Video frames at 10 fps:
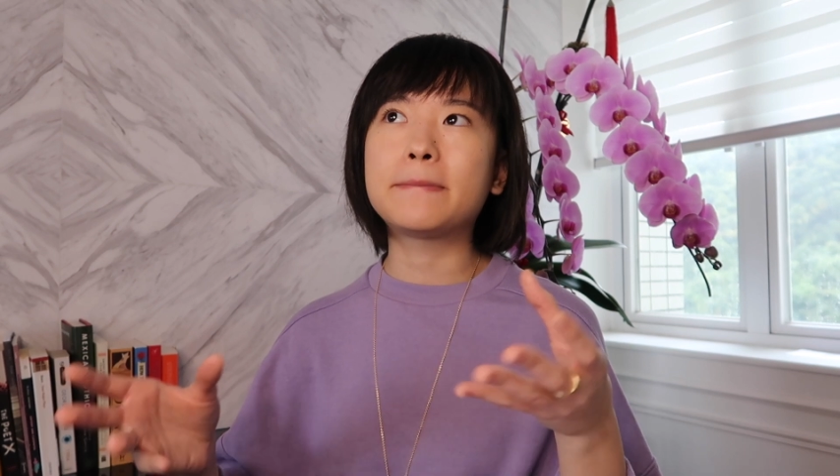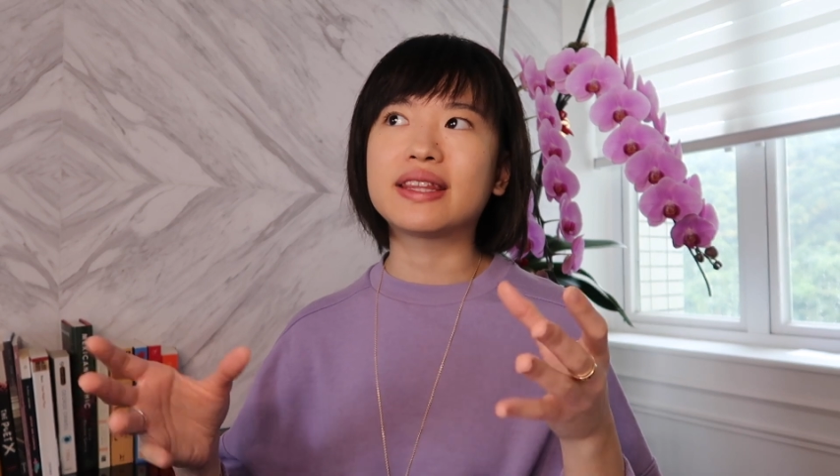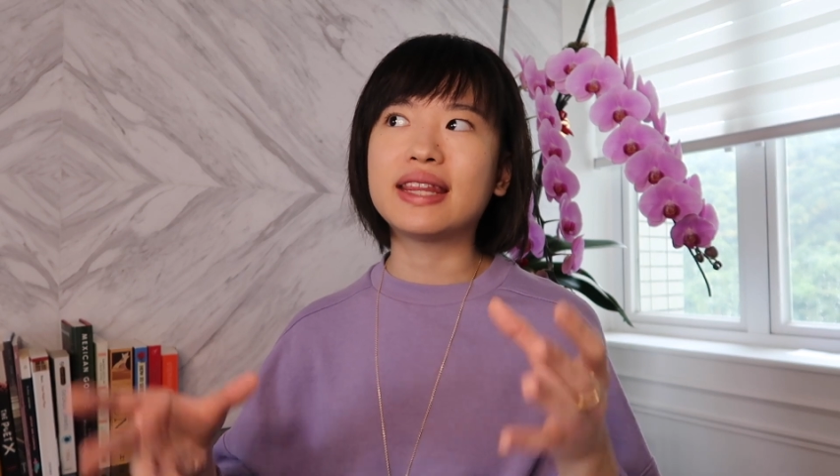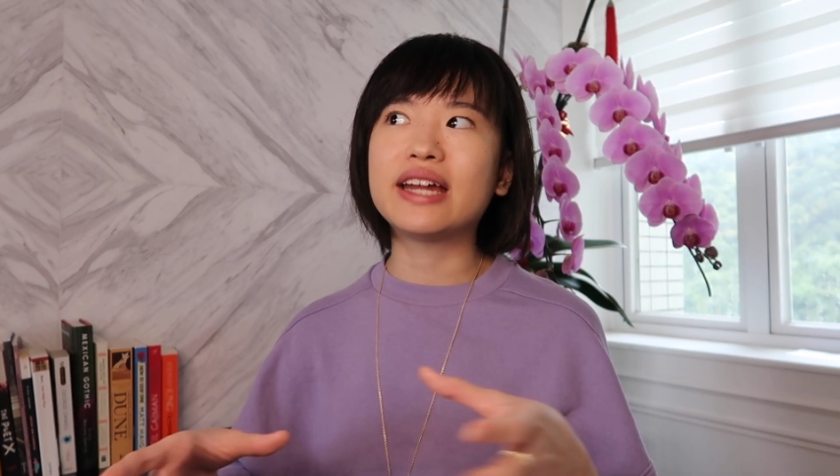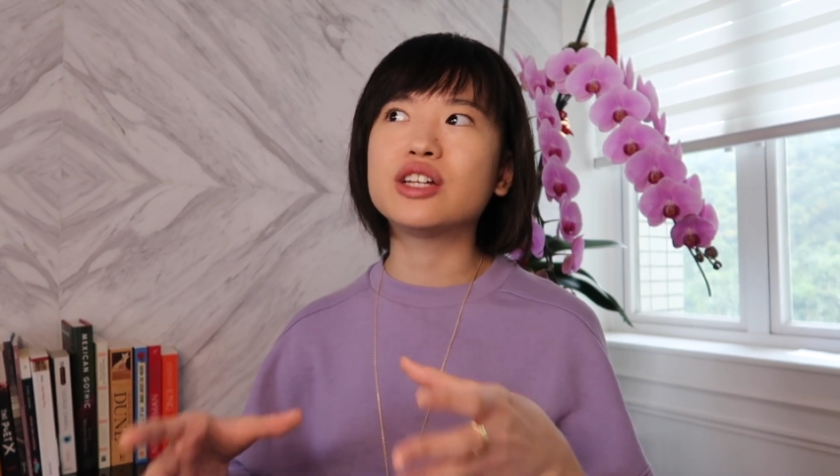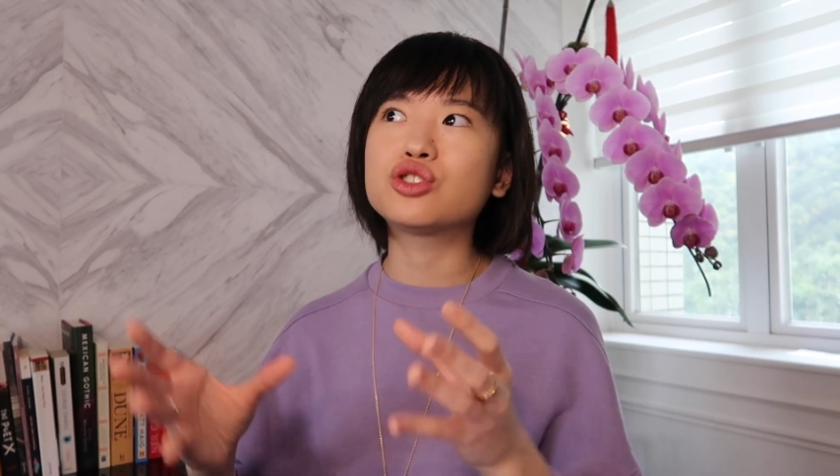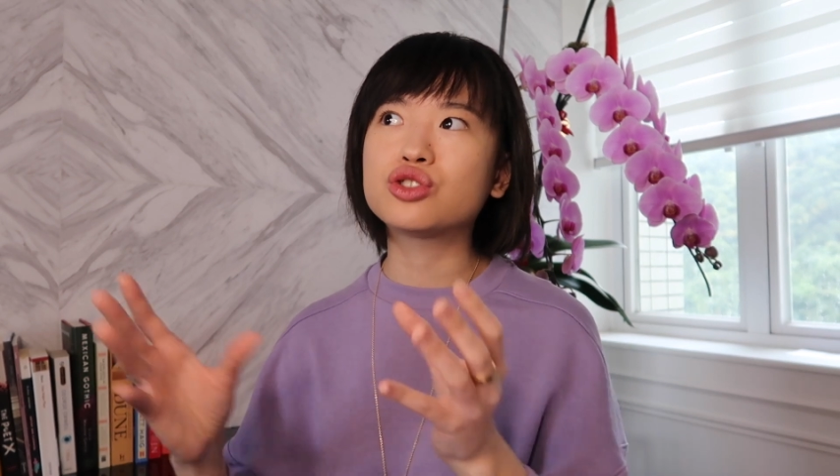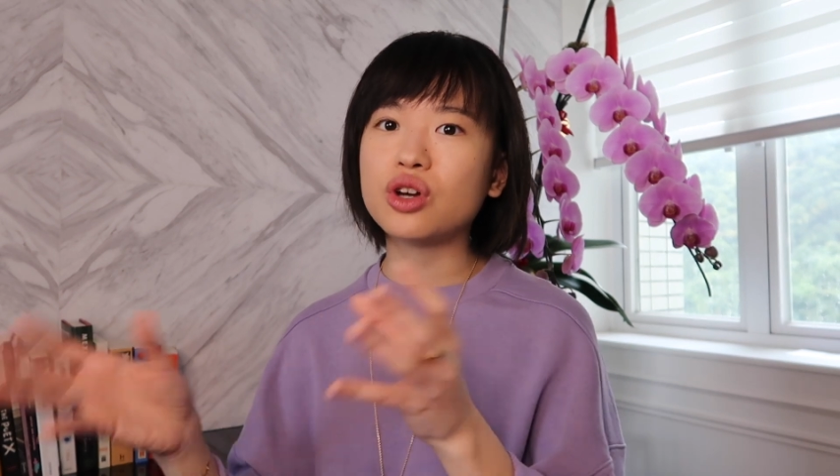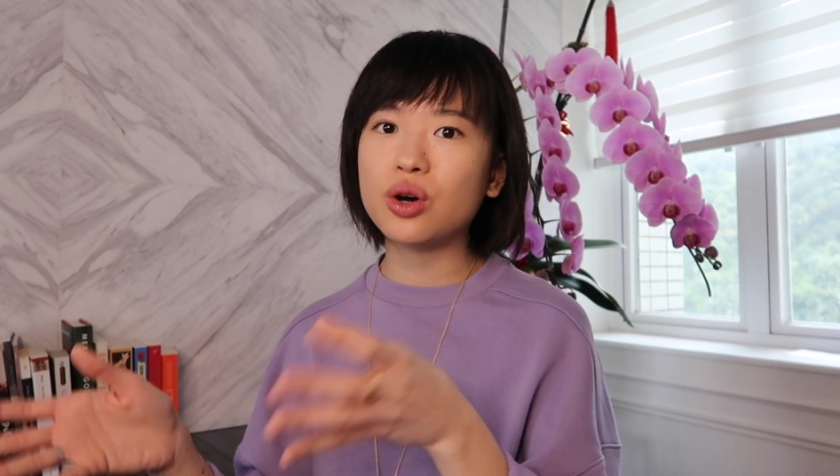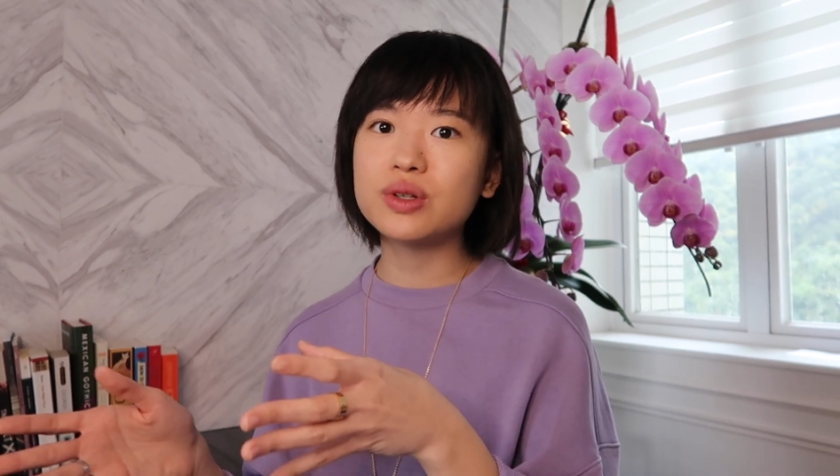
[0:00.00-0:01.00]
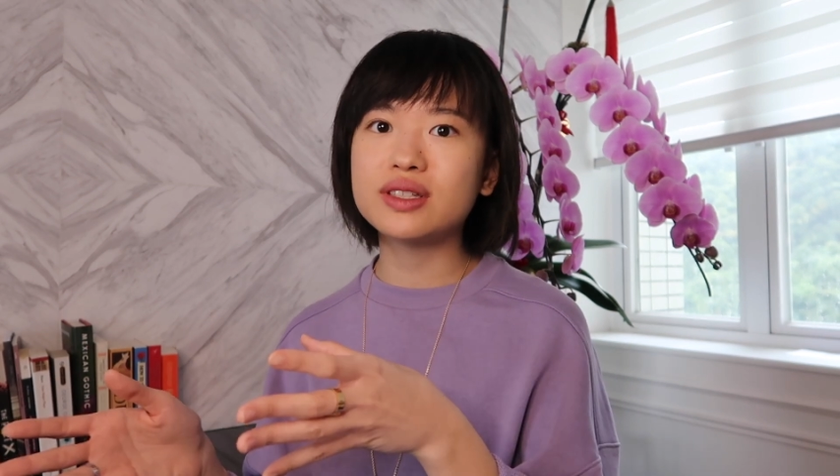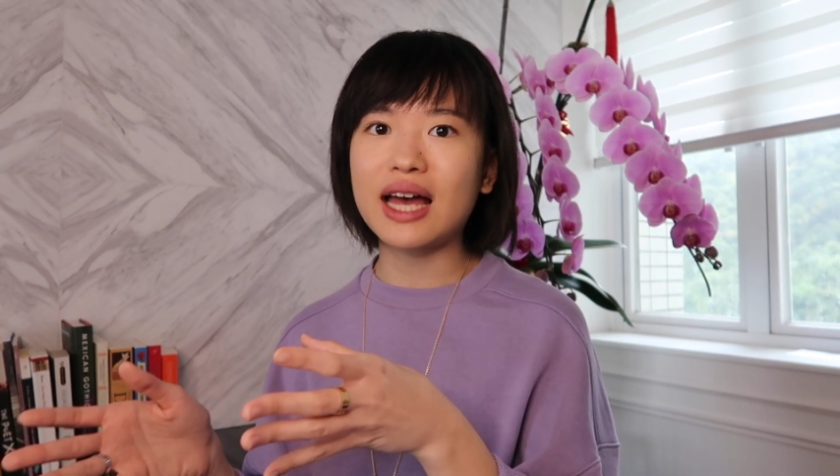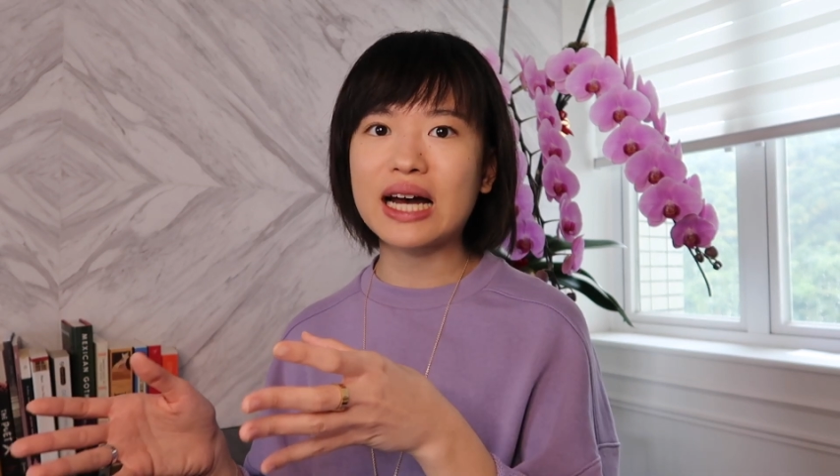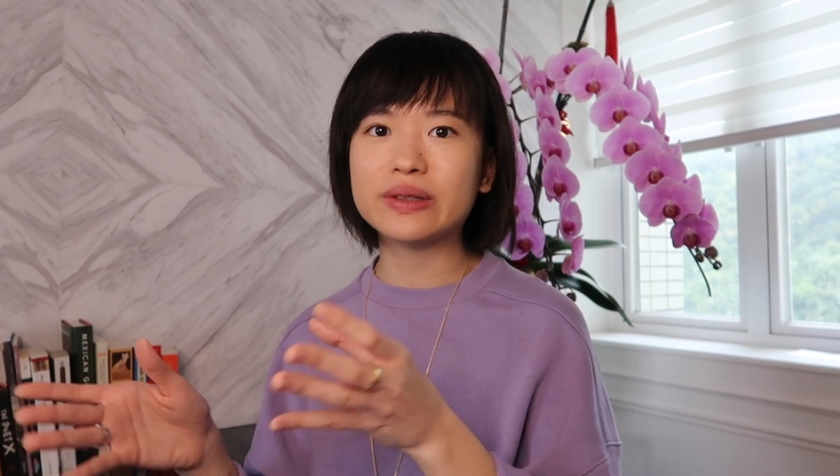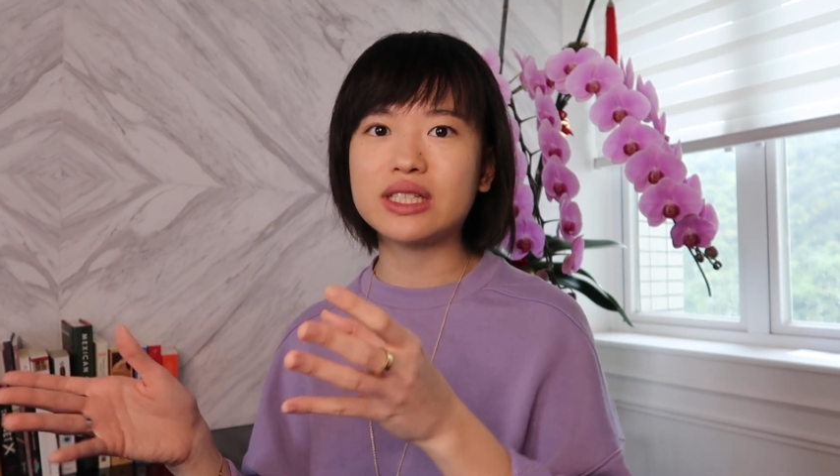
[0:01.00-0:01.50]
but then it shows how